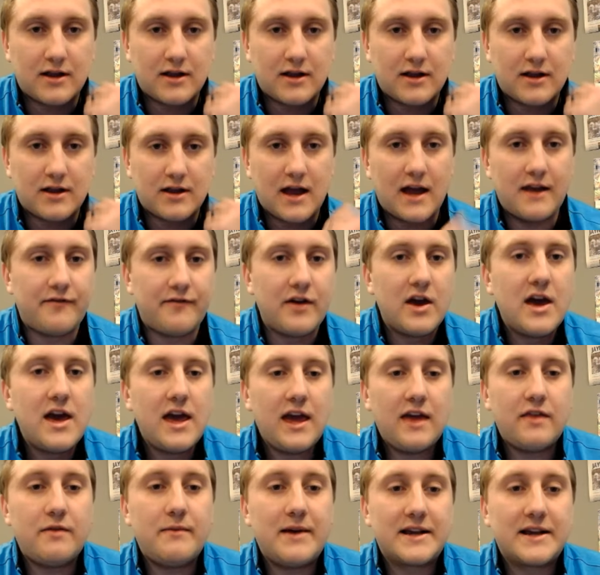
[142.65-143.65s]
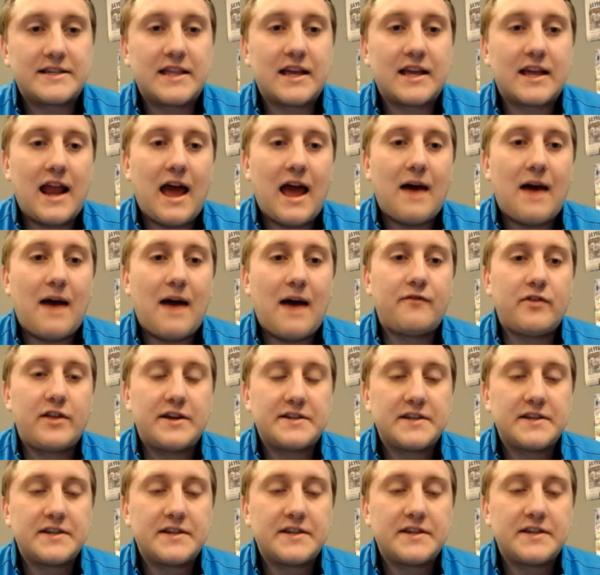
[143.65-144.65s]
kind of in the mix that can happen for
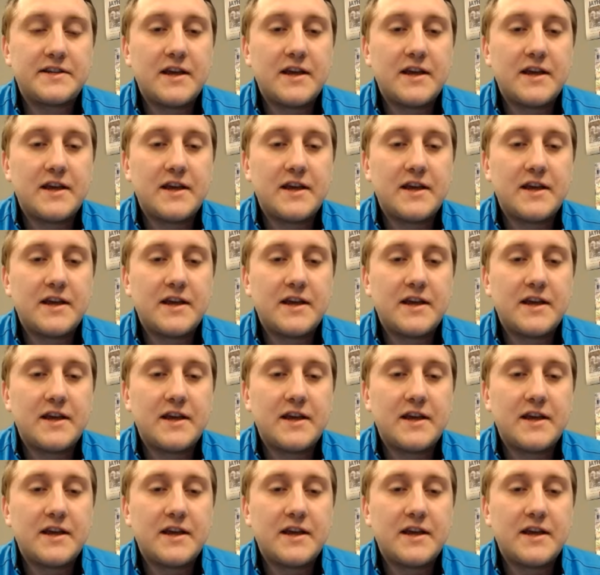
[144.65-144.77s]
this.